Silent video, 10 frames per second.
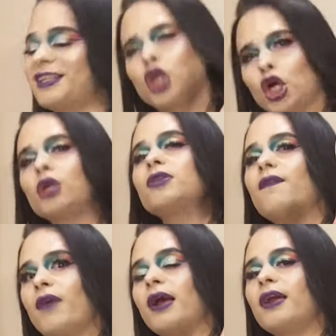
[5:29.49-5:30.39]
The Colonel was
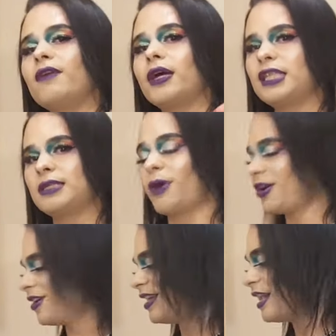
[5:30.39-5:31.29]
very, very
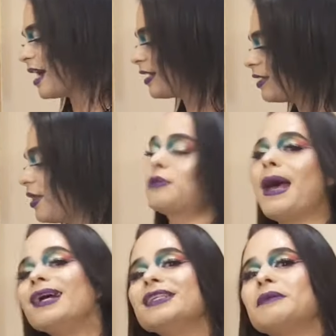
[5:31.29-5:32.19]
smart in that
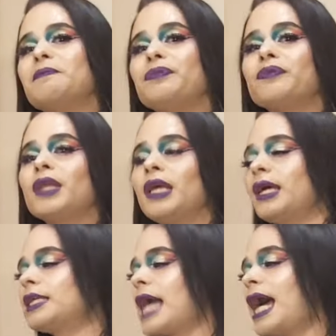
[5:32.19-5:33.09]
respect.
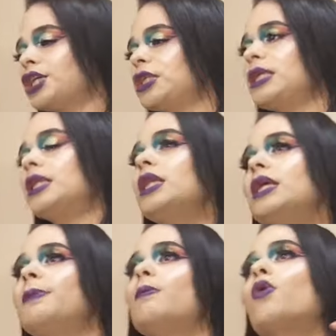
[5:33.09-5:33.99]
It is actually a
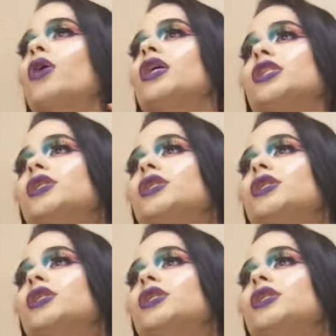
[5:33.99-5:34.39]
little bit more